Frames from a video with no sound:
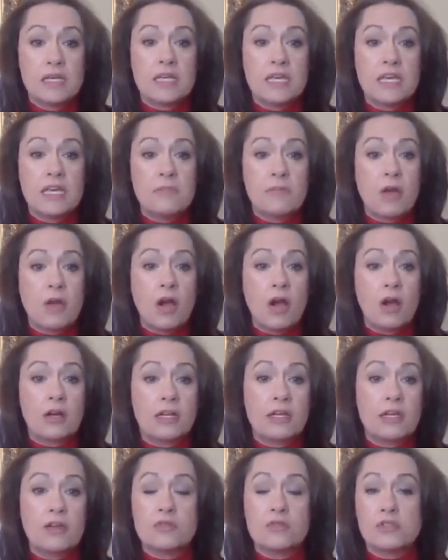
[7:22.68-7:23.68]
Keep
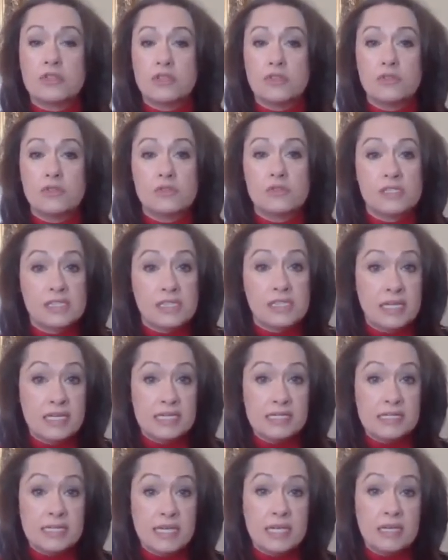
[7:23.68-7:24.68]
cardio to
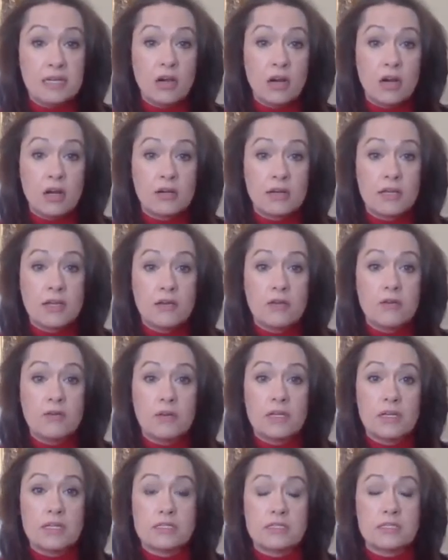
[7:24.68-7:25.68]
steady state cardio
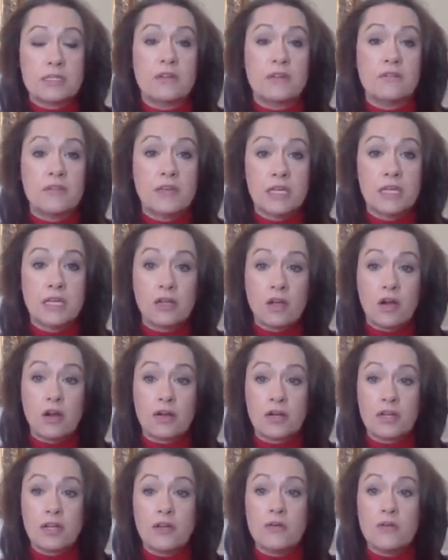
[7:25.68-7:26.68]
instead of HIIT
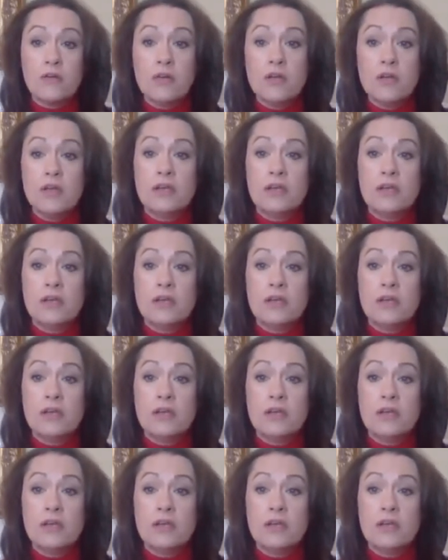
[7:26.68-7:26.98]
cardio.